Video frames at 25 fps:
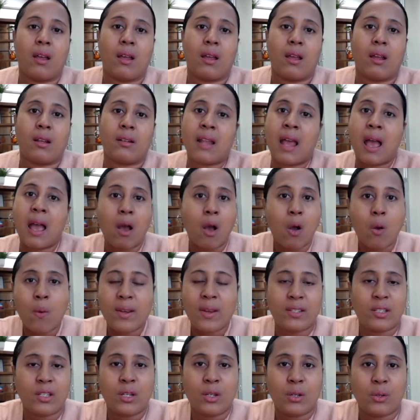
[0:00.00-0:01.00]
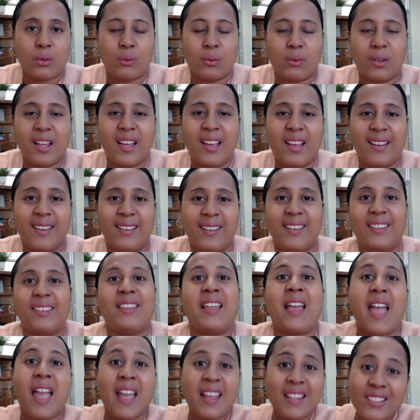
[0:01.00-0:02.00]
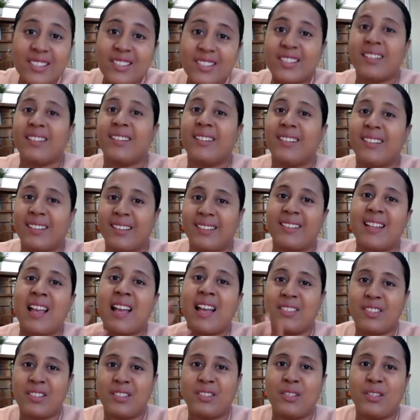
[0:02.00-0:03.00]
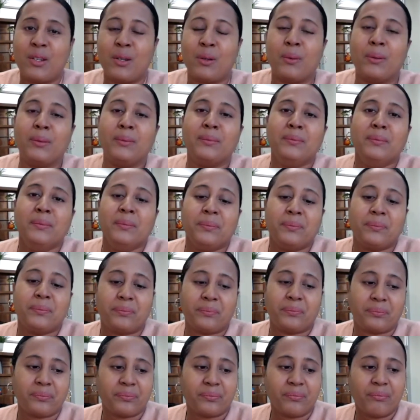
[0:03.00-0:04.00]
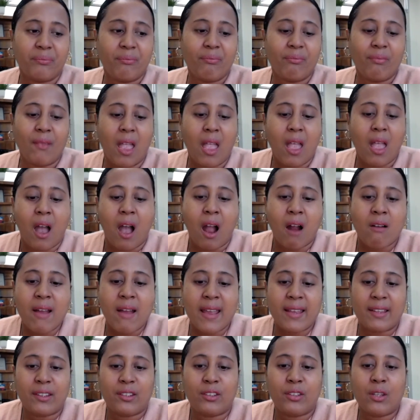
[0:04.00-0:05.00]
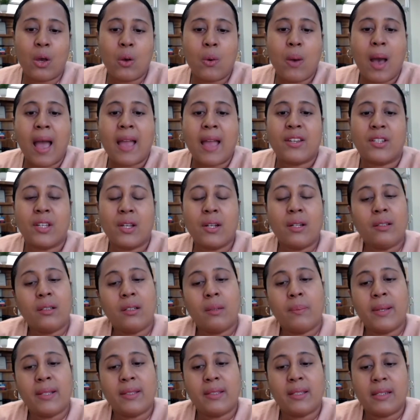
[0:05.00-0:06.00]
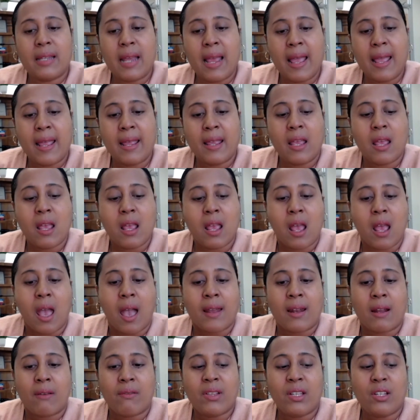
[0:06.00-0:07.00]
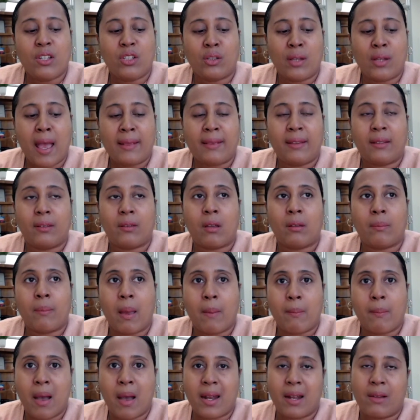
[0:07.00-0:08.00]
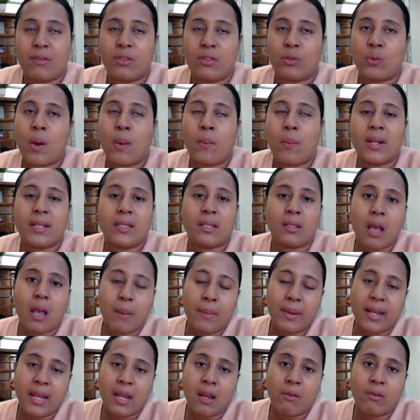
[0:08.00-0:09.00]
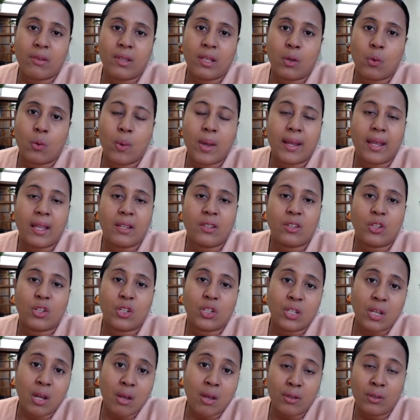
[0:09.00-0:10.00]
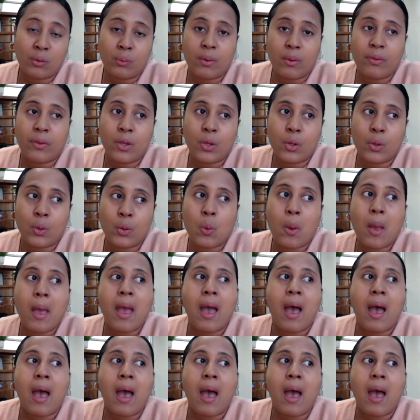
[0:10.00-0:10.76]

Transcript: Not always you, the engine, not just you. All right, so I shared a little bit today And I really just had this on my mind. I, just, I wanted to come in here really quick and just share this with you.